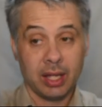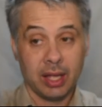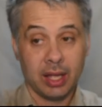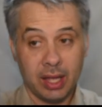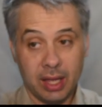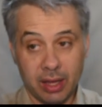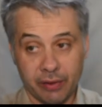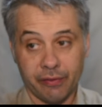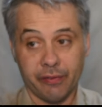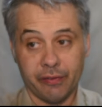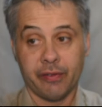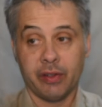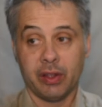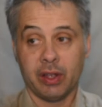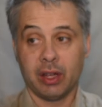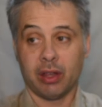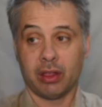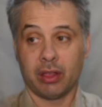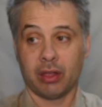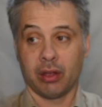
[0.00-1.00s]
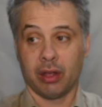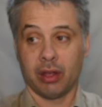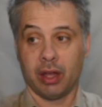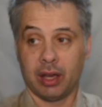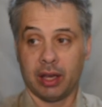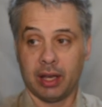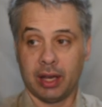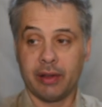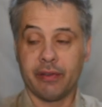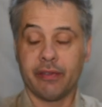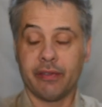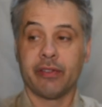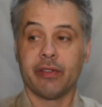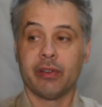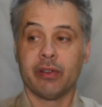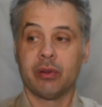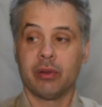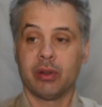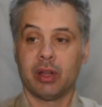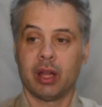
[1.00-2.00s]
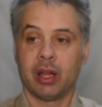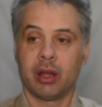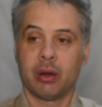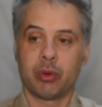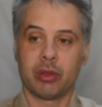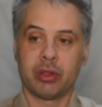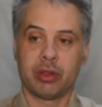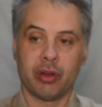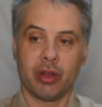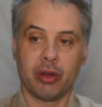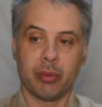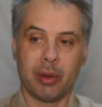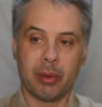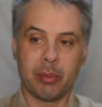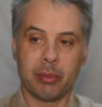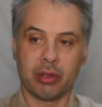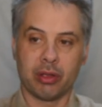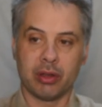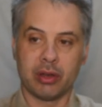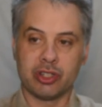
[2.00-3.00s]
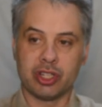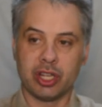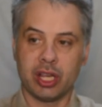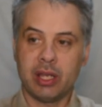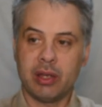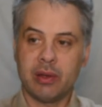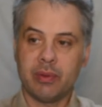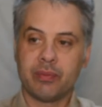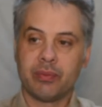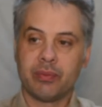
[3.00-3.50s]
if it's a leaf with no members in G.